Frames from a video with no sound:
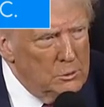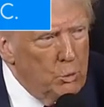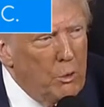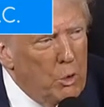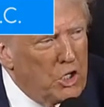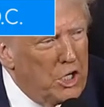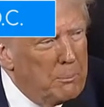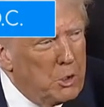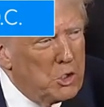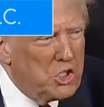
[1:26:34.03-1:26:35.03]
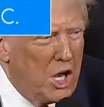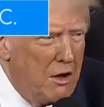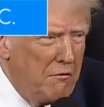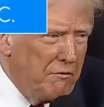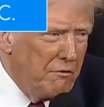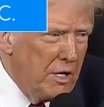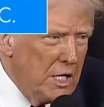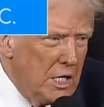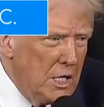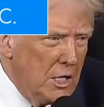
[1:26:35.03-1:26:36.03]
We will keep you safe.
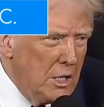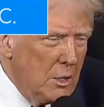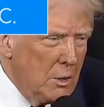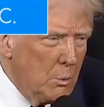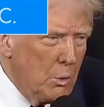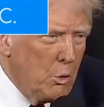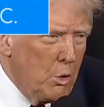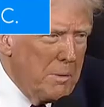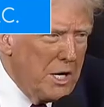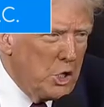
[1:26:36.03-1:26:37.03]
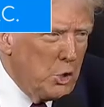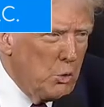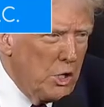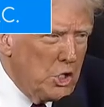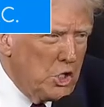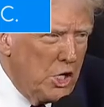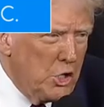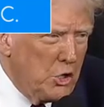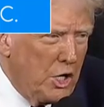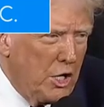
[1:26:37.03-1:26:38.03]
We will make you rich, and
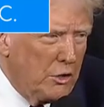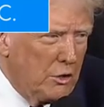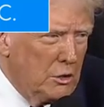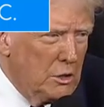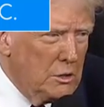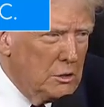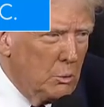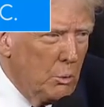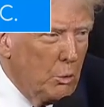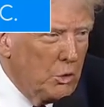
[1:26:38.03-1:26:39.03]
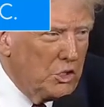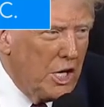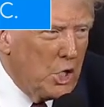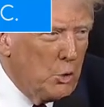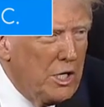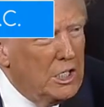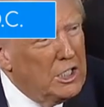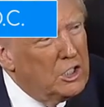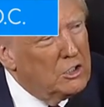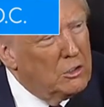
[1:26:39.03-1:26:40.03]
together we will take
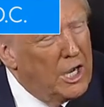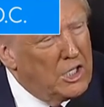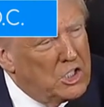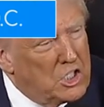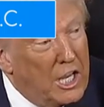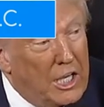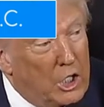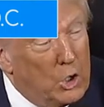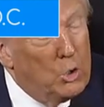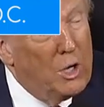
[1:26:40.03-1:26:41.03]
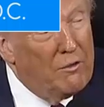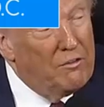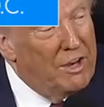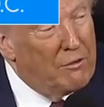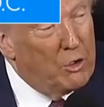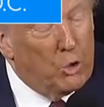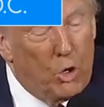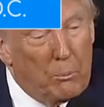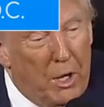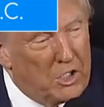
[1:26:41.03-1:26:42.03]
Greenland to heights like you have never
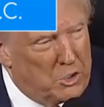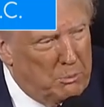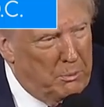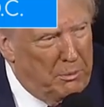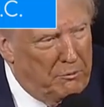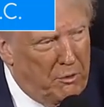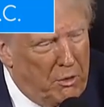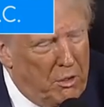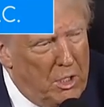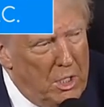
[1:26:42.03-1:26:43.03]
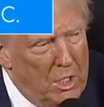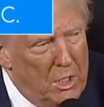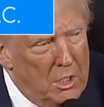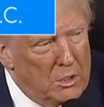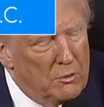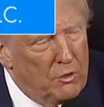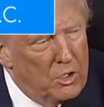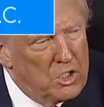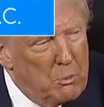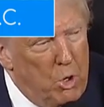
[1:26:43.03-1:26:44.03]
thought possible before. It's a
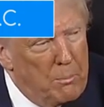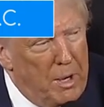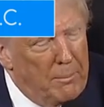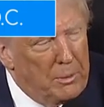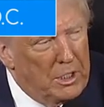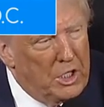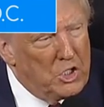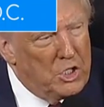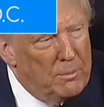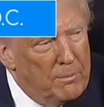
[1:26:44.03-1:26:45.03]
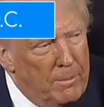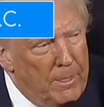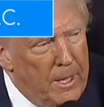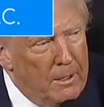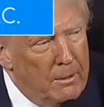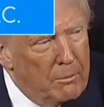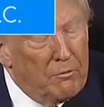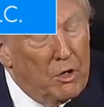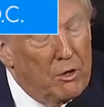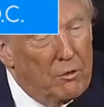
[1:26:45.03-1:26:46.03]
very small population, but
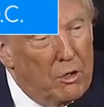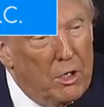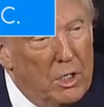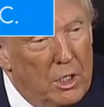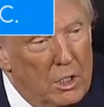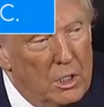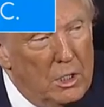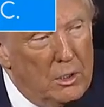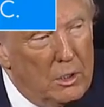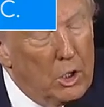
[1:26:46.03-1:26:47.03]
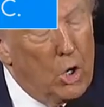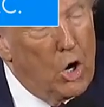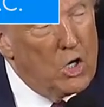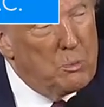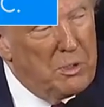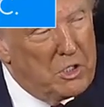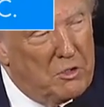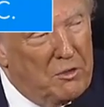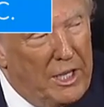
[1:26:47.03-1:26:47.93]
very, very large piece of